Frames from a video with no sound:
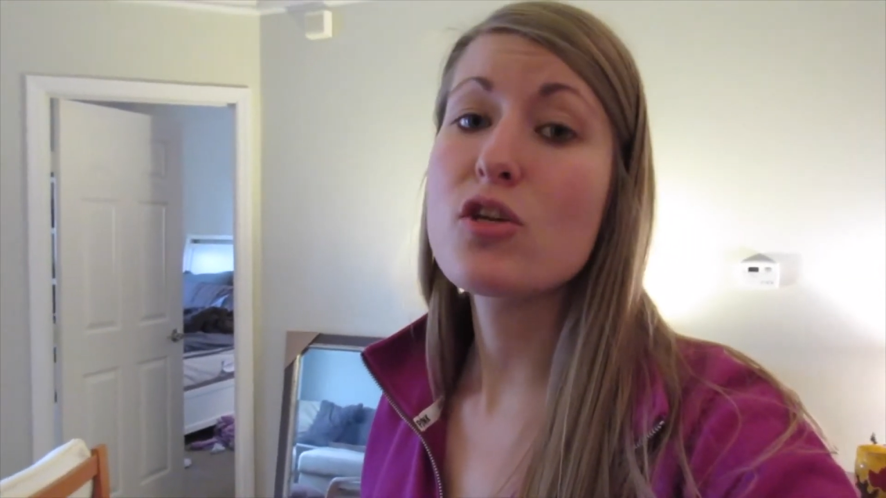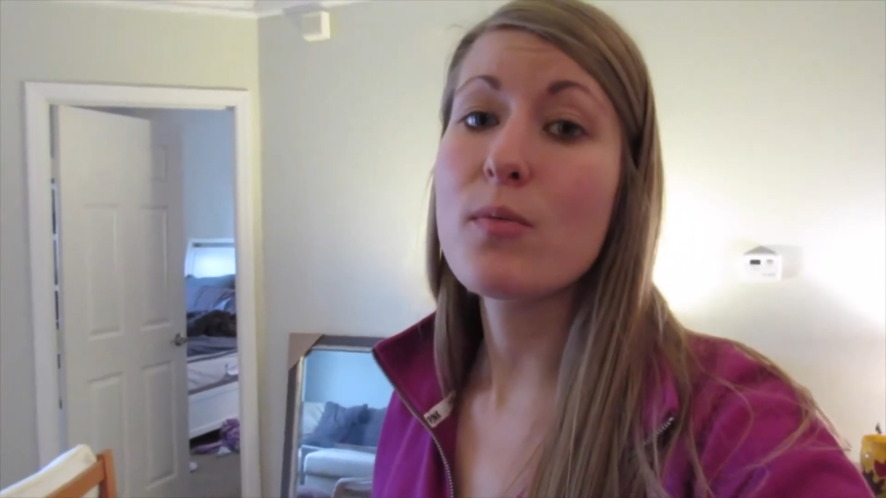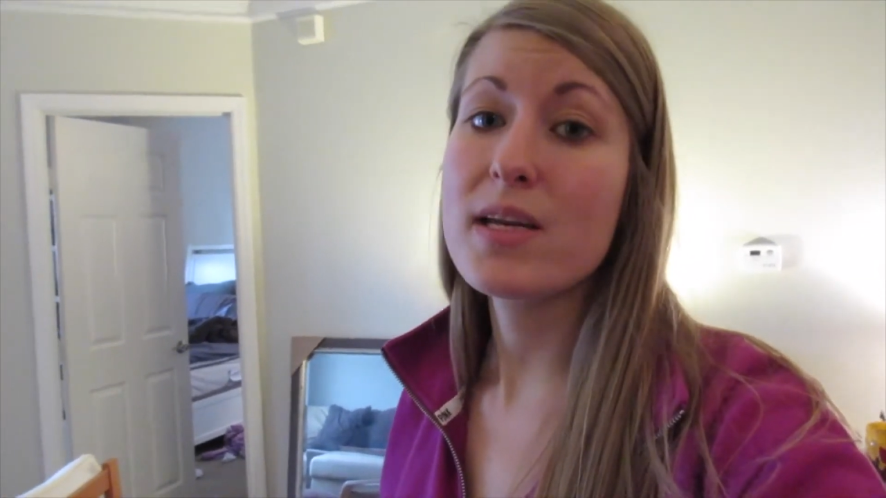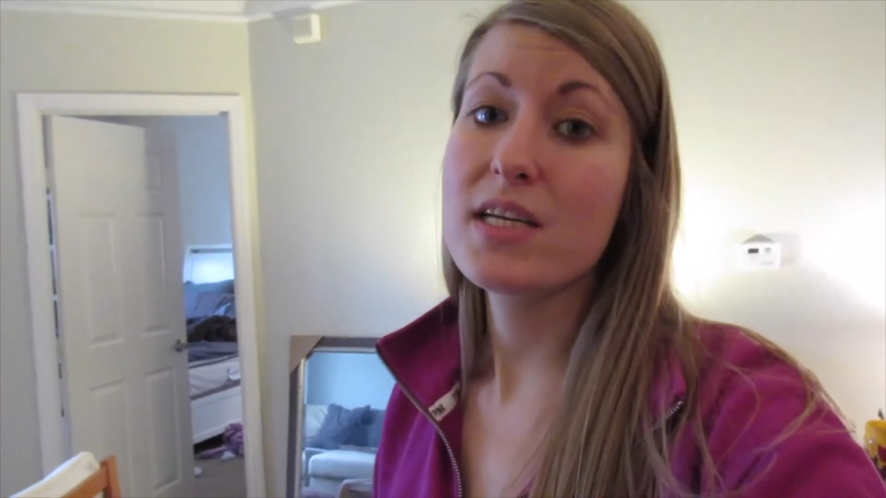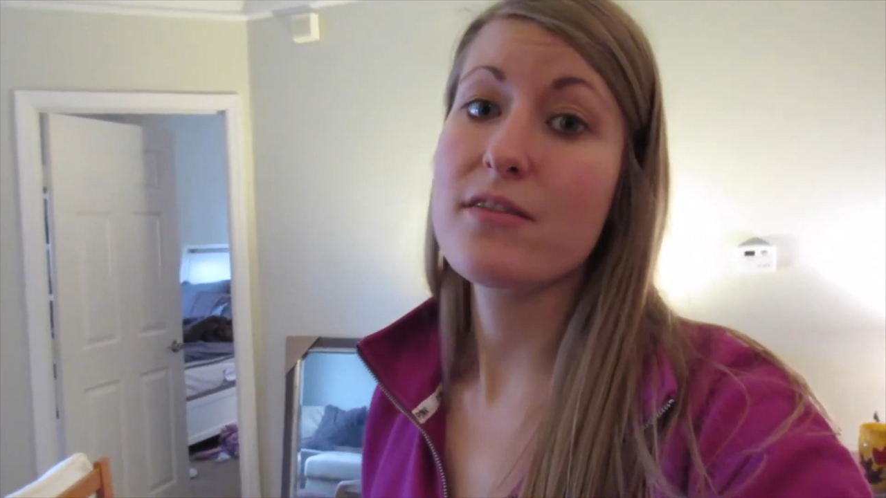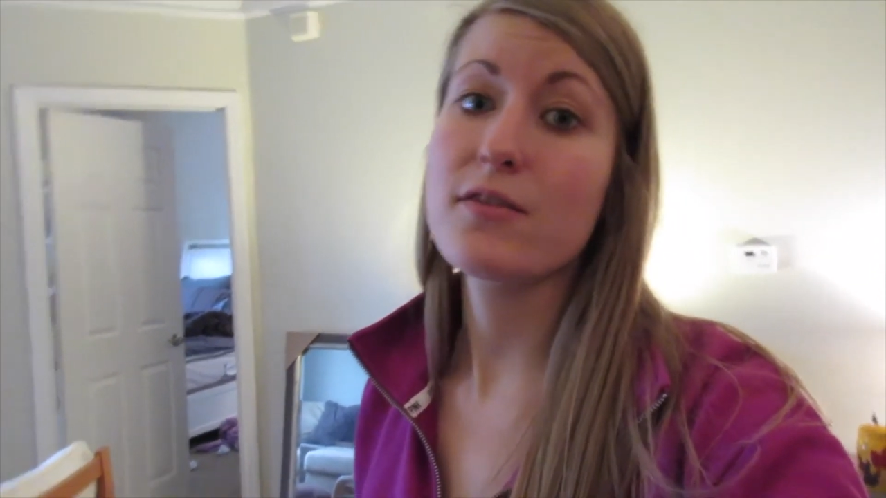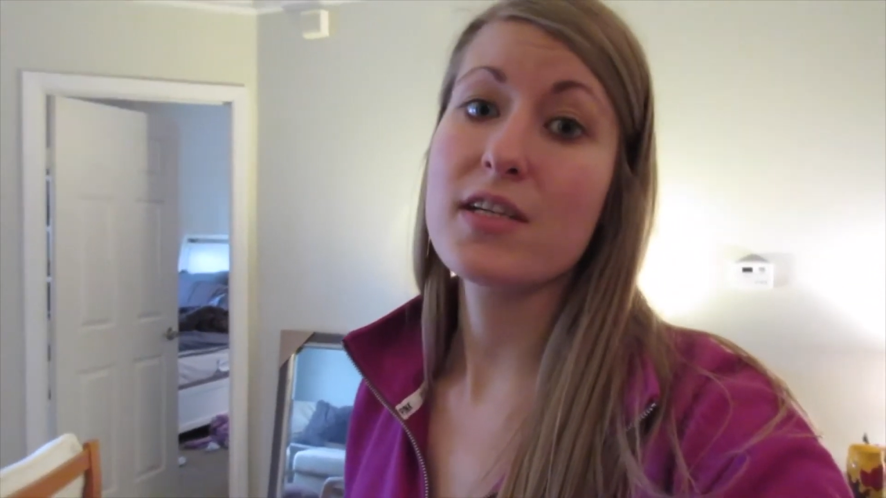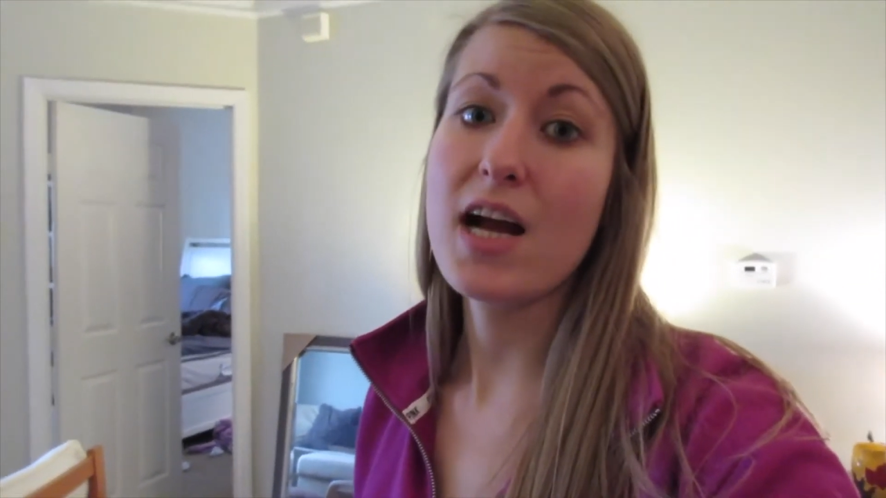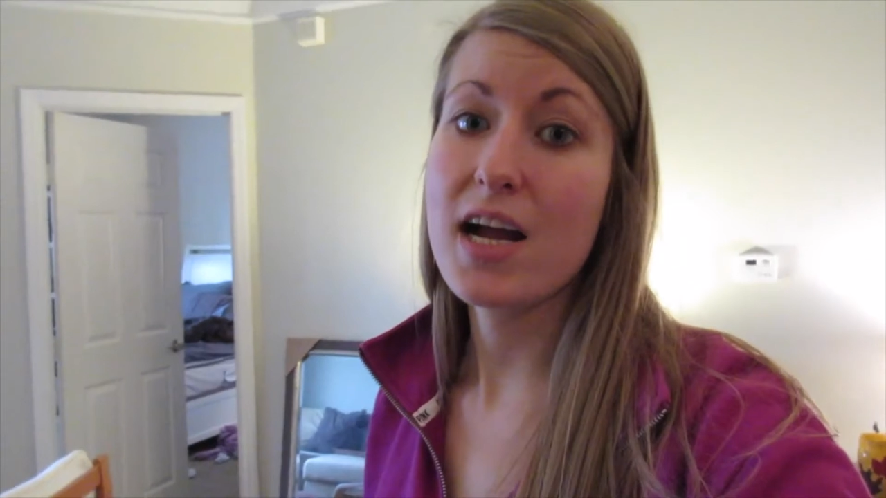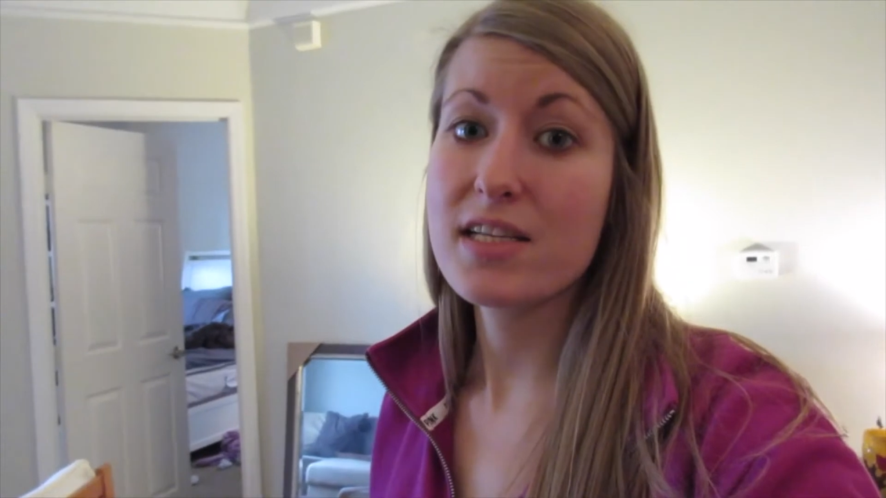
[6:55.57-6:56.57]
so many
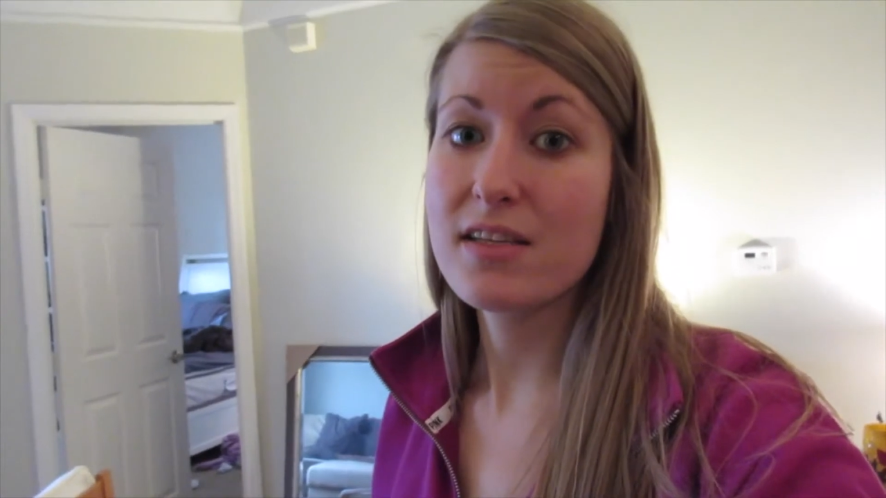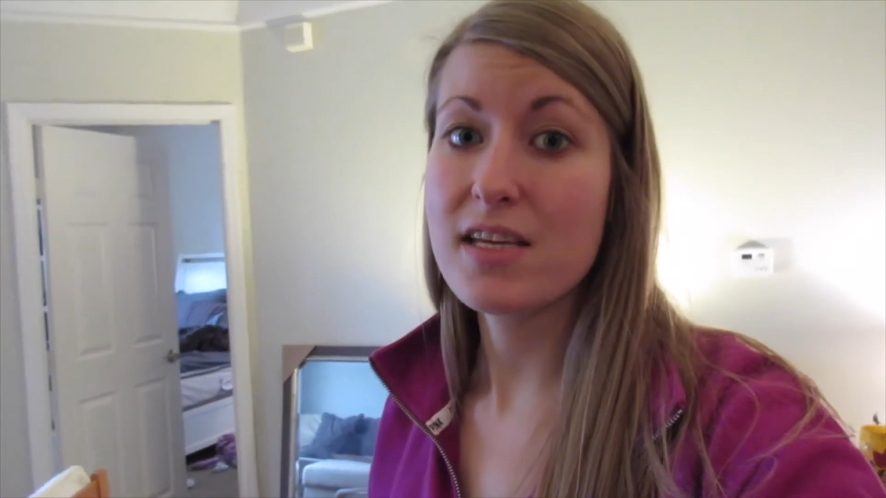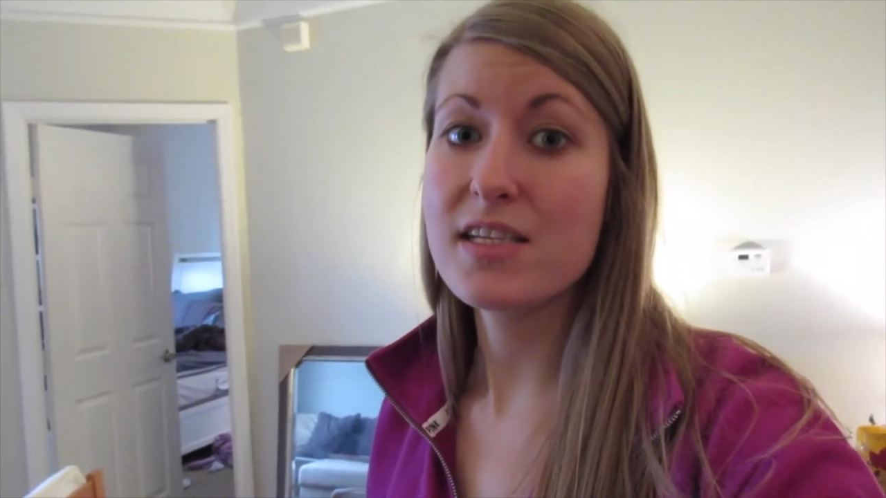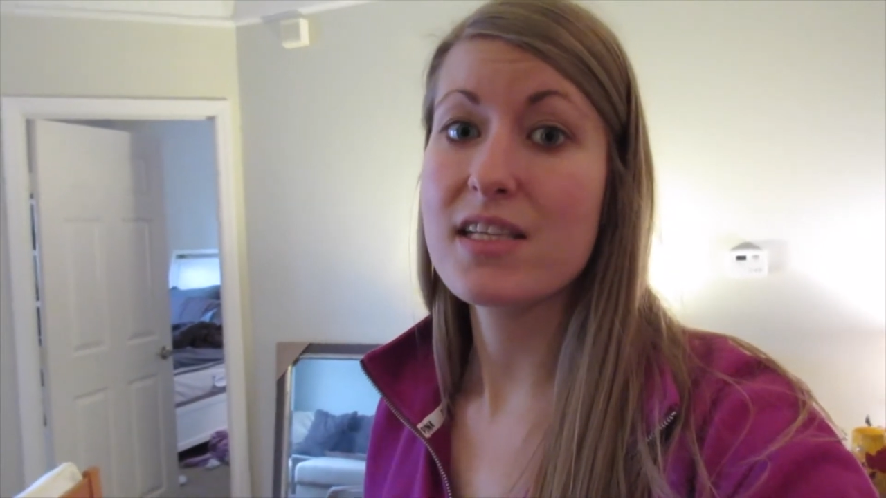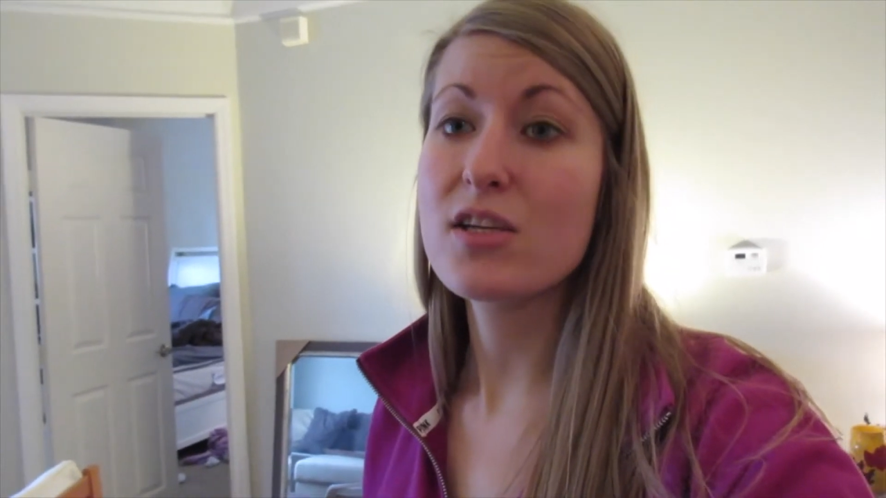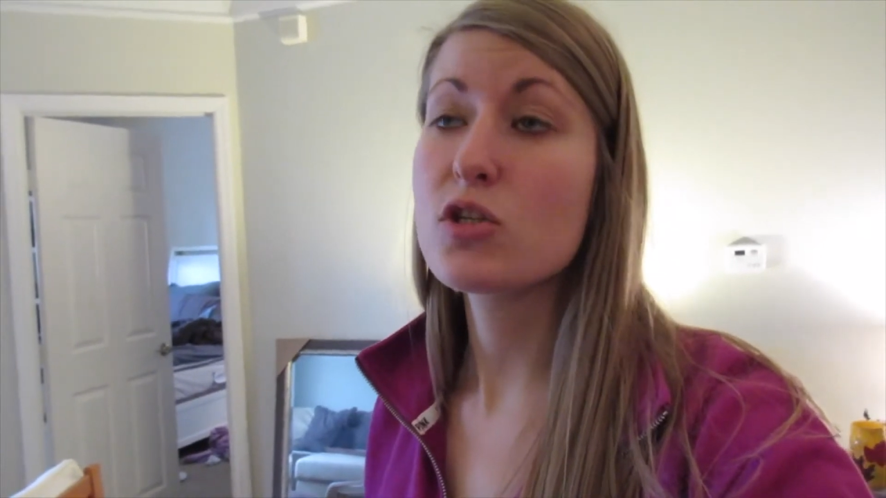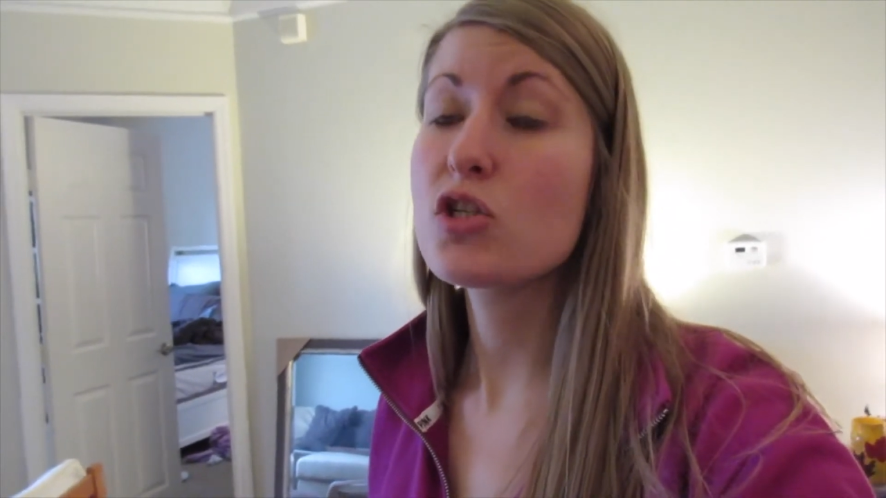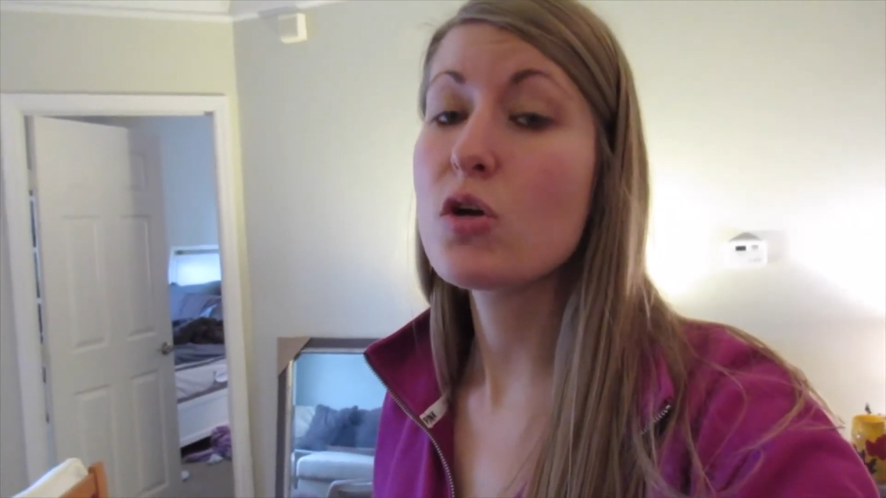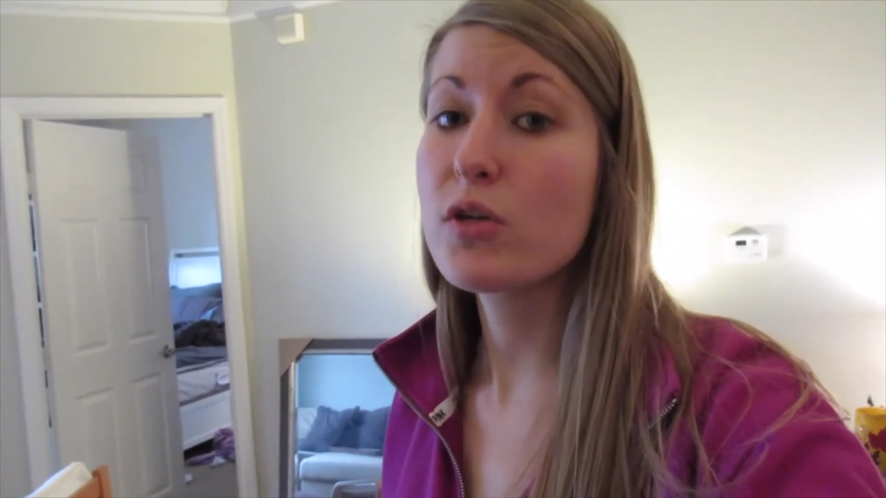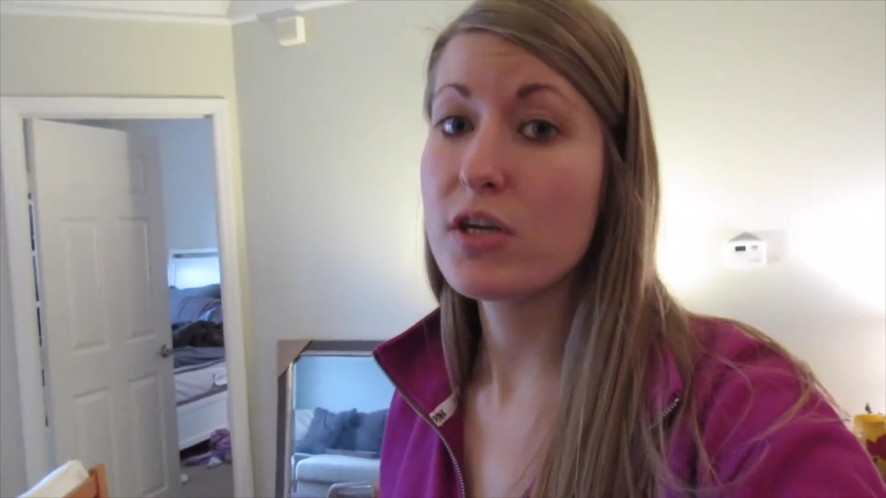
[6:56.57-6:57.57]
different kinds of these, and they're
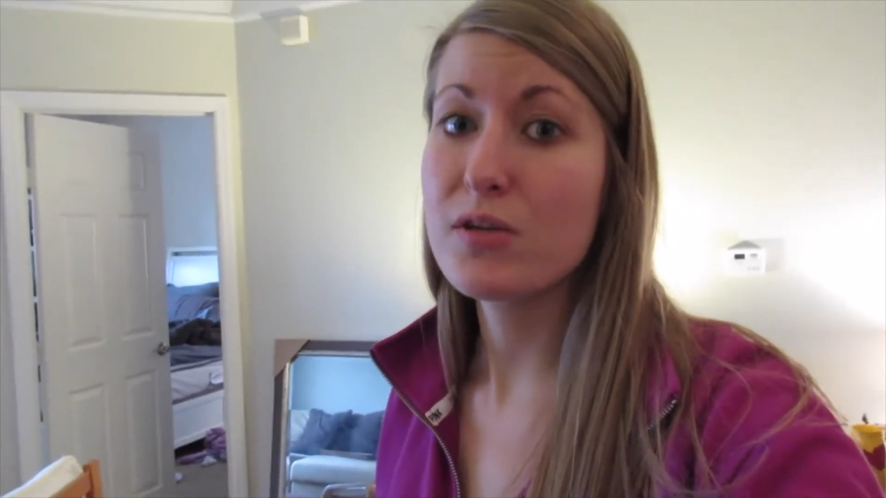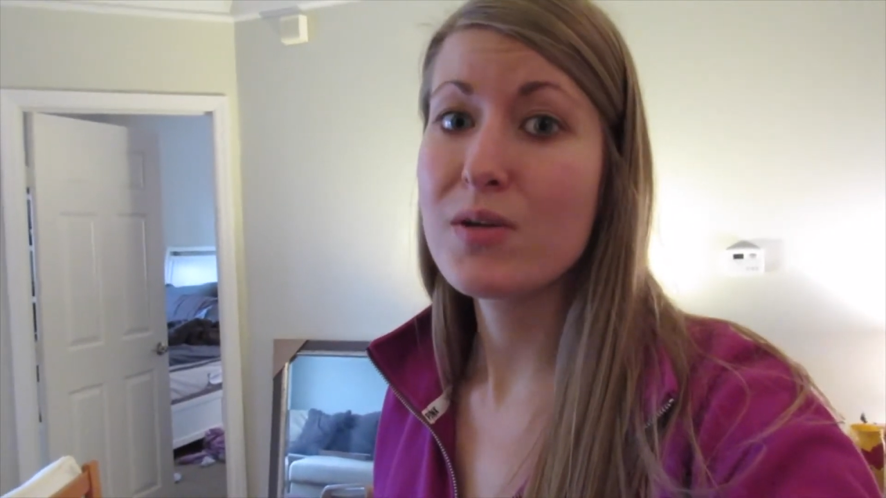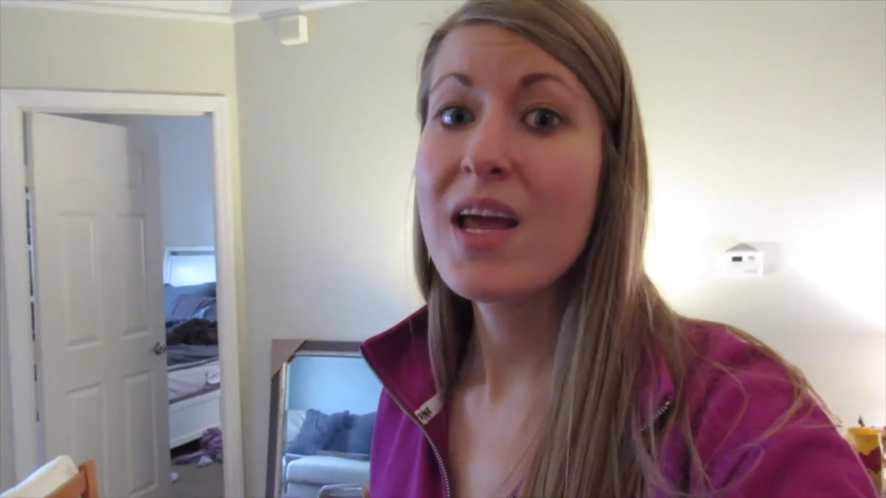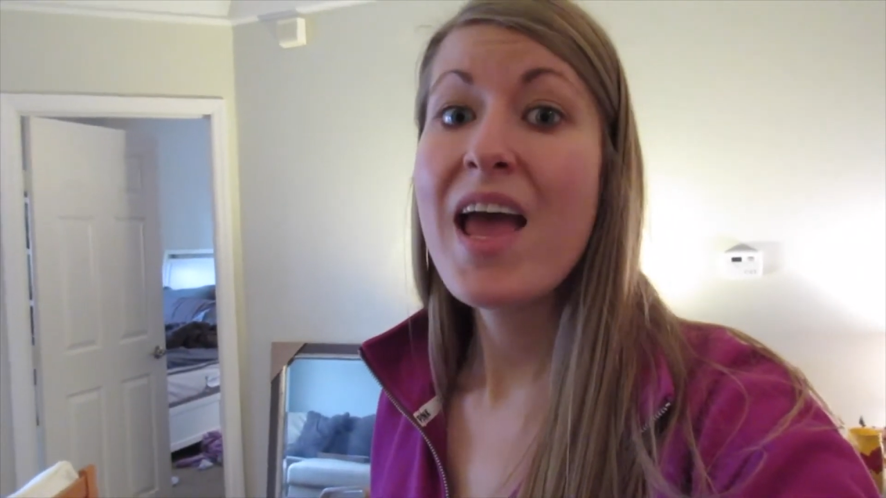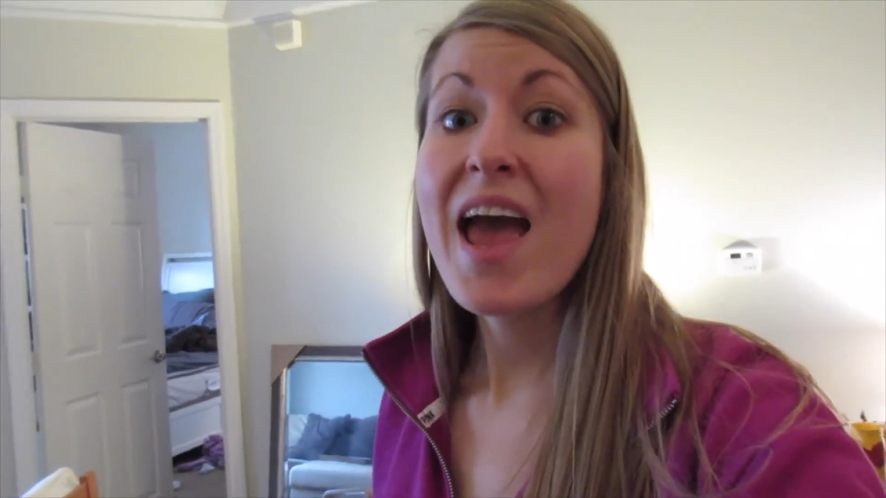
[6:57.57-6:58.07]
so cute.